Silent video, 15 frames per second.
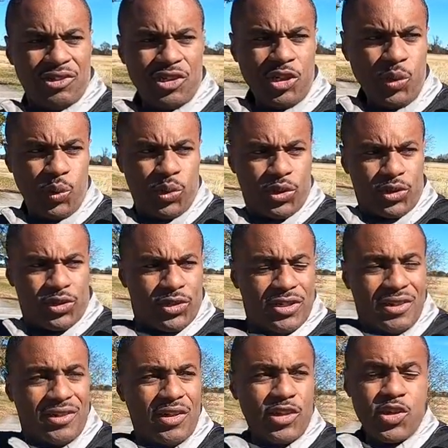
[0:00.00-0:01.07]
use
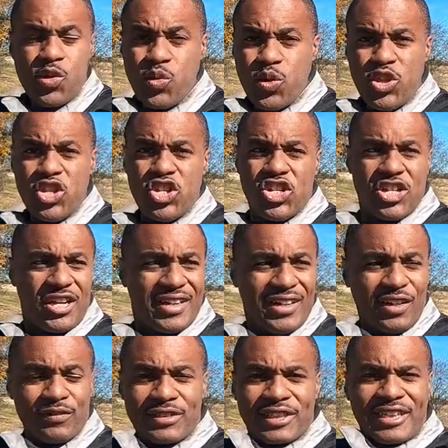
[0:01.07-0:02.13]
youths
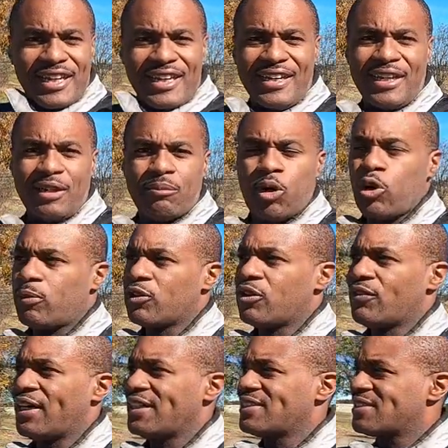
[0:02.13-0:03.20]
of today in mobile
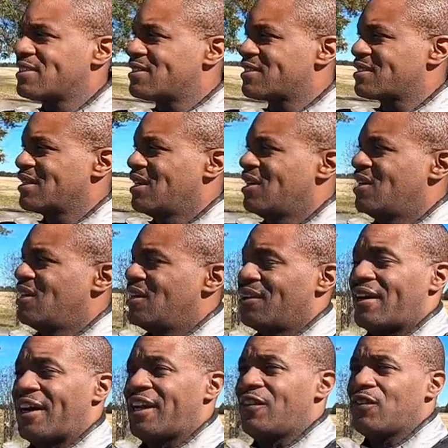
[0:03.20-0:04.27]
devices.
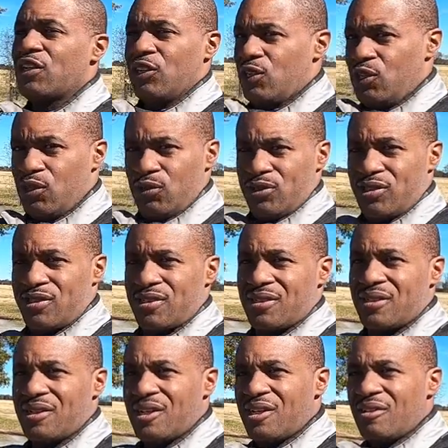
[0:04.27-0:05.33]
Not even the use,
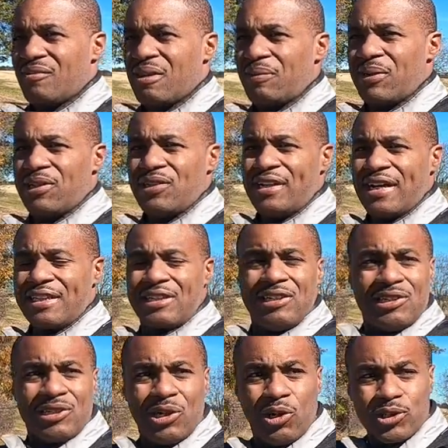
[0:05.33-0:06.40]
I mean, you got
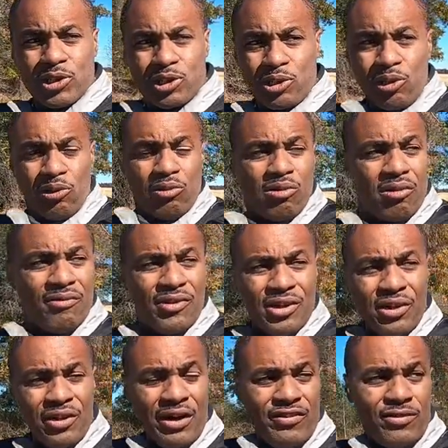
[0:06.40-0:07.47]
the adults too,
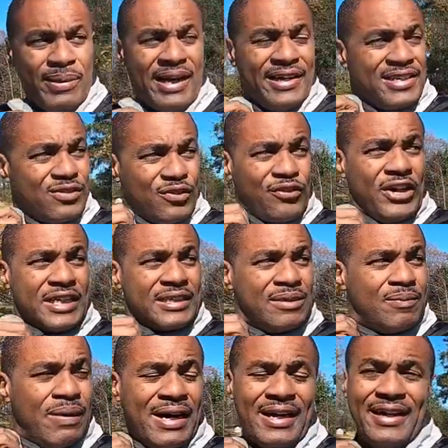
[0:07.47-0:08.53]
you know, everybody's
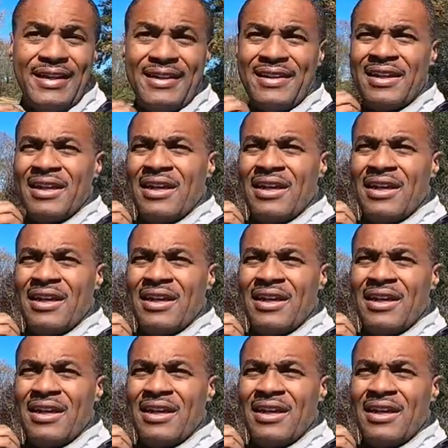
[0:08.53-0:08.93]
affected by it.